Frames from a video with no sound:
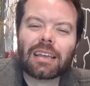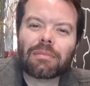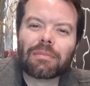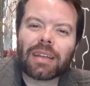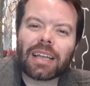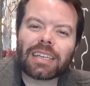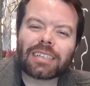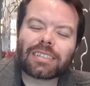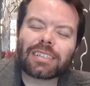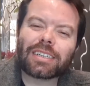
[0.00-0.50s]

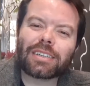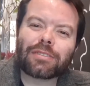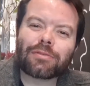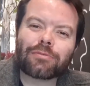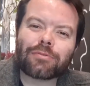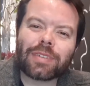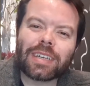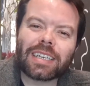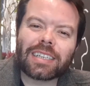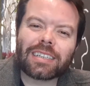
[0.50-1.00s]
But actually the
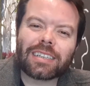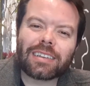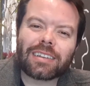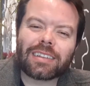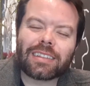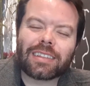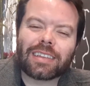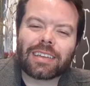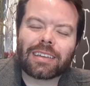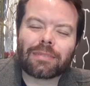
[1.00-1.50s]
reason
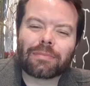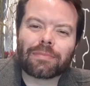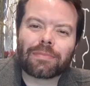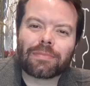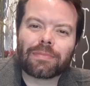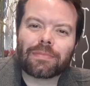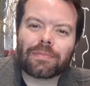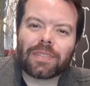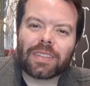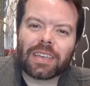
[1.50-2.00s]
I think
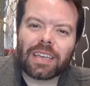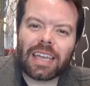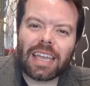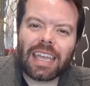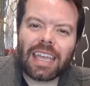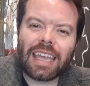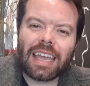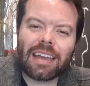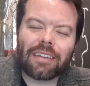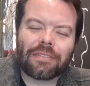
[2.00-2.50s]
that
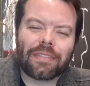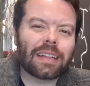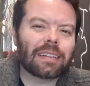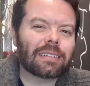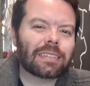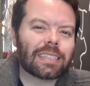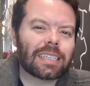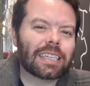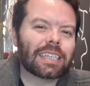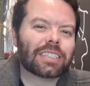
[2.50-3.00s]

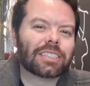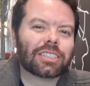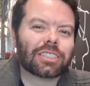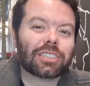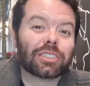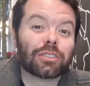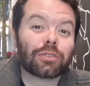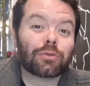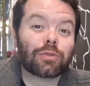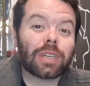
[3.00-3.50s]
EFL
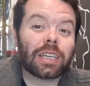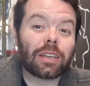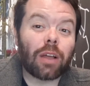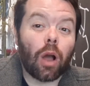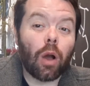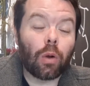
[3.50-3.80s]
teachers should read